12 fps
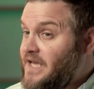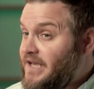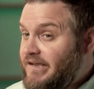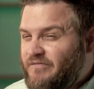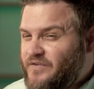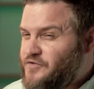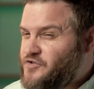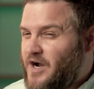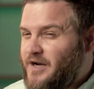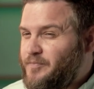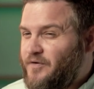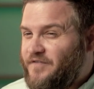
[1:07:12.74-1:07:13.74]
Even if you
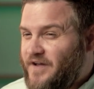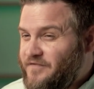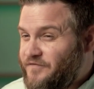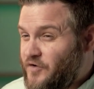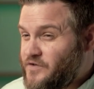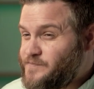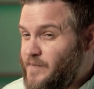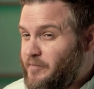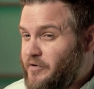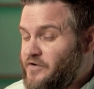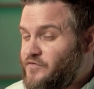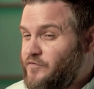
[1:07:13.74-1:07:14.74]
try to prevent false
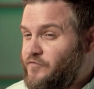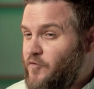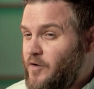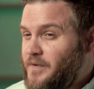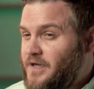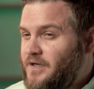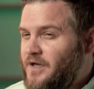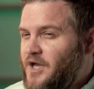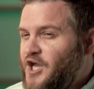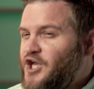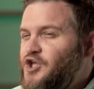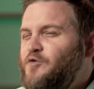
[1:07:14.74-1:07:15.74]
memories from forming,
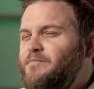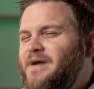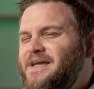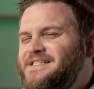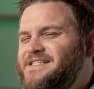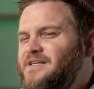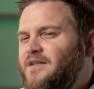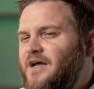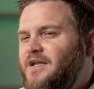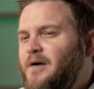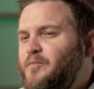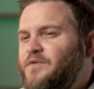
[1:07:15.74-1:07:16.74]
you may still
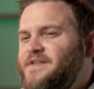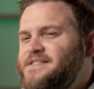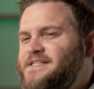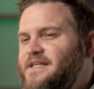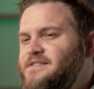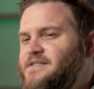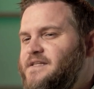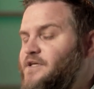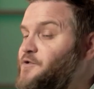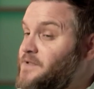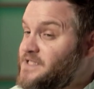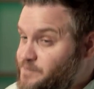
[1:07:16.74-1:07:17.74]
end up with a sense that
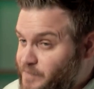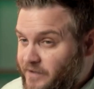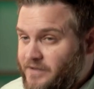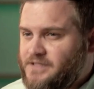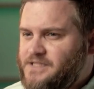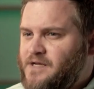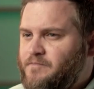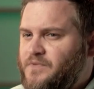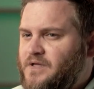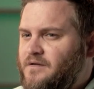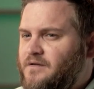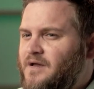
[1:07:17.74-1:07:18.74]
you experienced
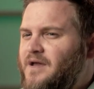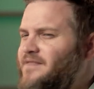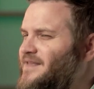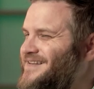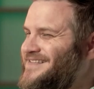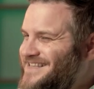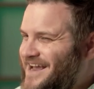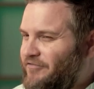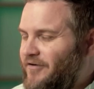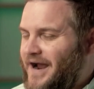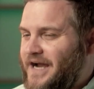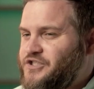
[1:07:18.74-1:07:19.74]
something that
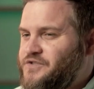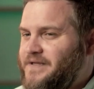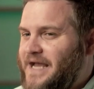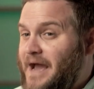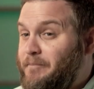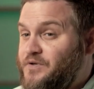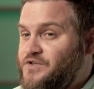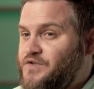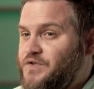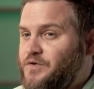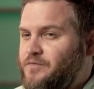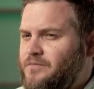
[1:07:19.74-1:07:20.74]
never actually happened to
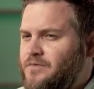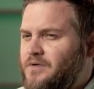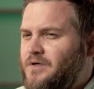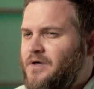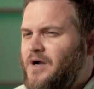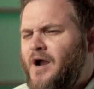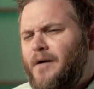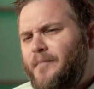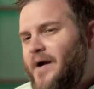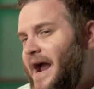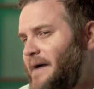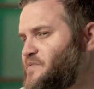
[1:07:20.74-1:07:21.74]
you,
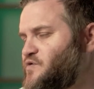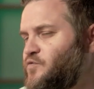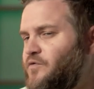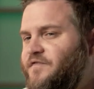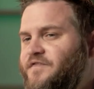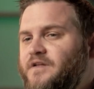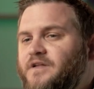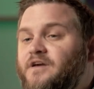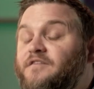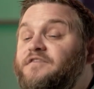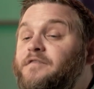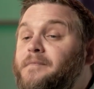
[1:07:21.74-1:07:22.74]
perhaps through a feeling
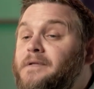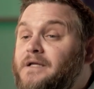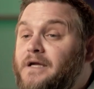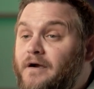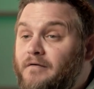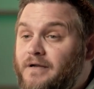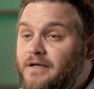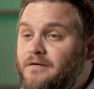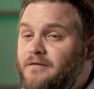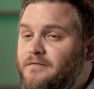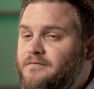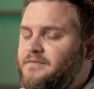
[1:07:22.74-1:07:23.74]
of familiarity,
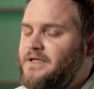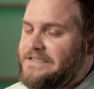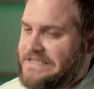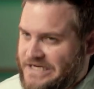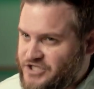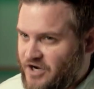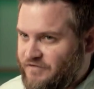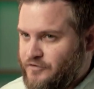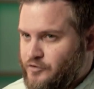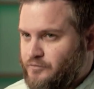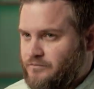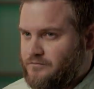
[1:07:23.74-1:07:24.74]
like déjà vu.